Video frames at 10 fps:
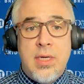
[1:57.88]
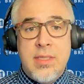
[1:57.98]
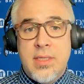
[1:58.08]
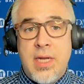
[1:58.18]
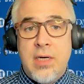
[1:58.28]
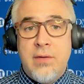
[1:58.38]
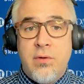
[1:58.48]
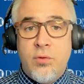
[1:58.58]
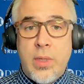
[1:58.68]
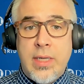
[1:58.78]
He is a native
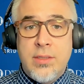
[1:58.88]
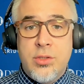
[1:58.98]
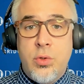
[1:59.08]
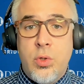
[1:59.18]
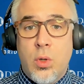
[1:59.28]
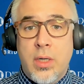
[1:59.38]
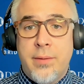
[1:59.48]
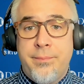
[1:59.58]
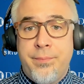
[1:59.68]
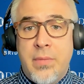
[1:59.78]
of Queens, New York,
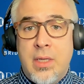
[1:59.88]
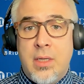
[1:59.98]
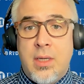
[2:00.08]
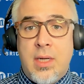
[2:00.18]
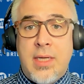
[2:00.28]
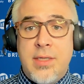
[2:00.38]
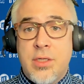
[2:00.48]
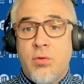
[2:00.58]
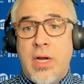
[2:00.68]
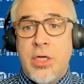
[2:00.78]
and is
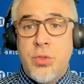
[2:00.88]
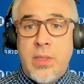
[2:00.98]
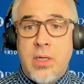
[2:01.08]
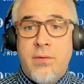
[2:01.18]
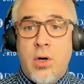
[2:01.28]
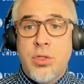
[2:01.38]
a graduate of